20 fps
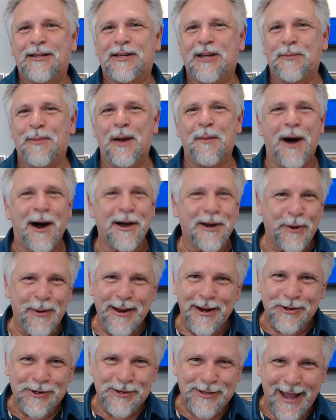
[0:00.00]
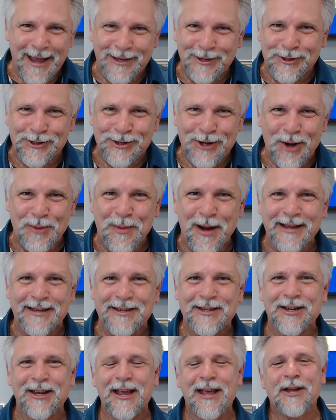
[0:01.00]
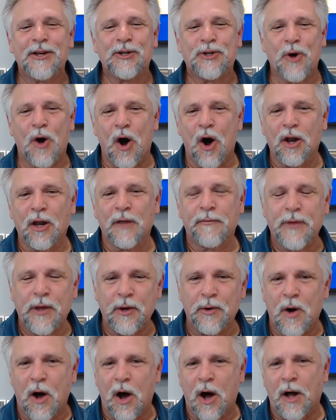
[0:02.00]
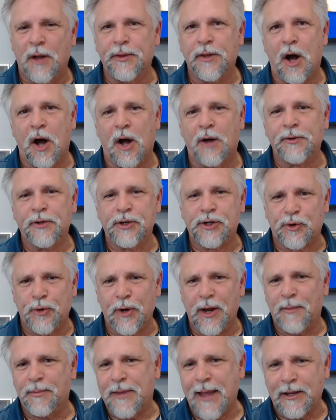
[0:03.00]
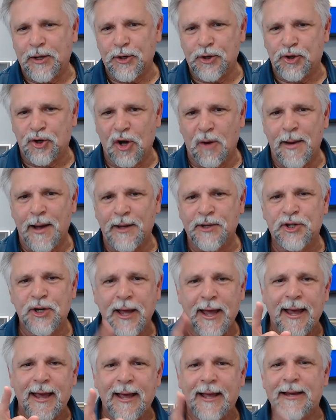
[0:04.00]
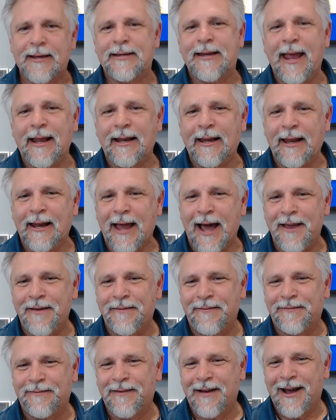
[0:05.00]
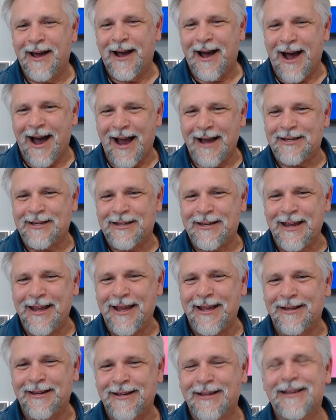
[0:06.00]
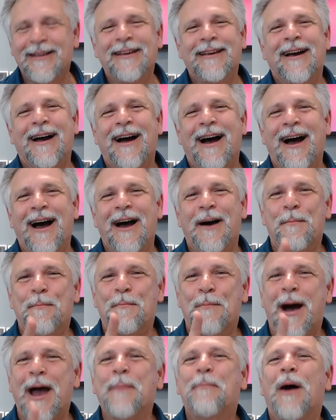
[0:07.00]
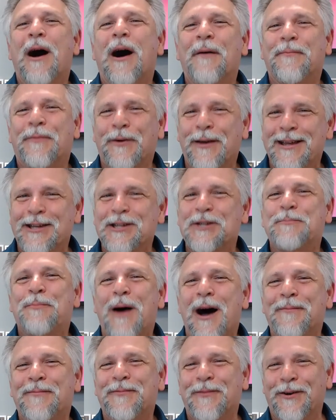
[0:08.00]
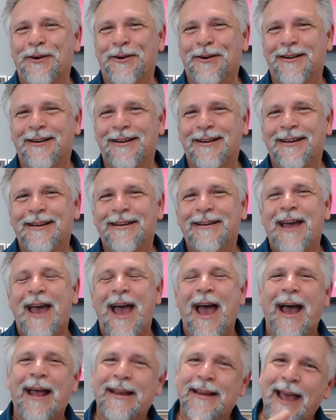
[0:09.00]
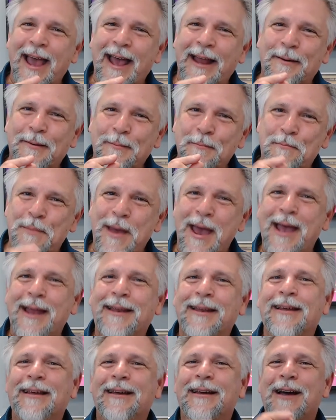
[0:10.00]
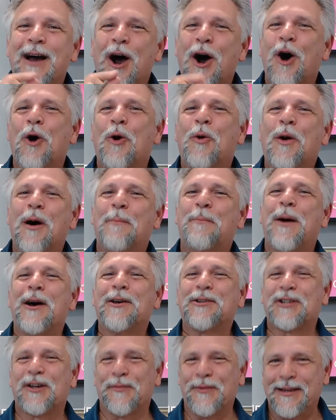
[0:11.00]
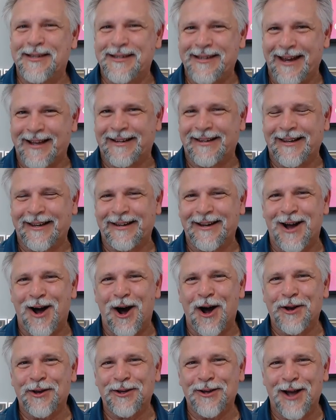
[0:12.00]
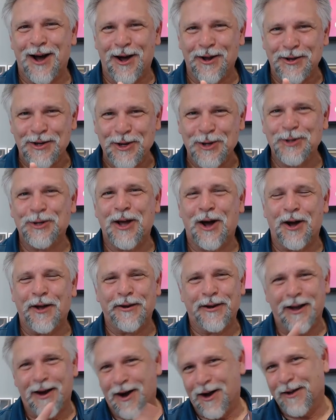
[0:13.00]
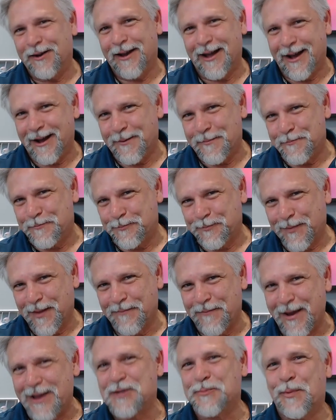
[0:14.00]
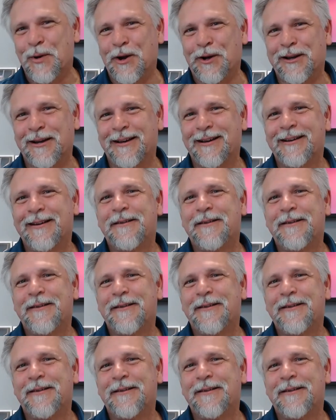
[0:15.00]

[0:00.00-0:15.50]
to my moderators, thank you so much. To all of you on, on the stream, thank you so much. Daily Life, I see it. Uh, my puffer, his puffer, at, at Ben O apostrophe Cichlid on, on, on, on um, Facebook.